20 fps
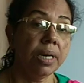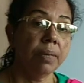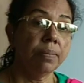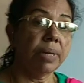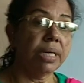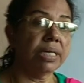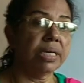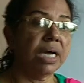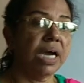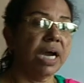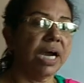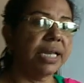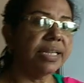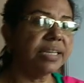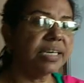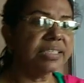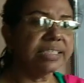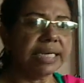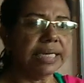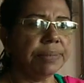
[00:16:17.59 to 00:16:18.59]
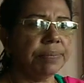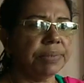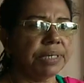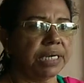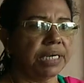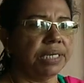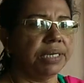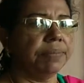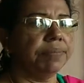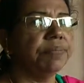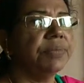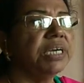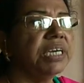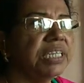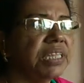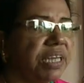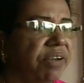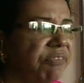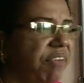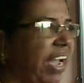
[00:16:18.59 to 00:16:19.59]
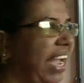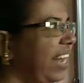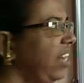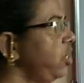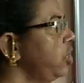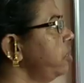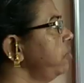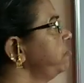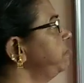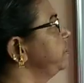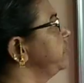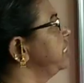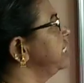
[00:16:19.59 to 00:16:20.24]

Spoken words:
But at the same time, the value of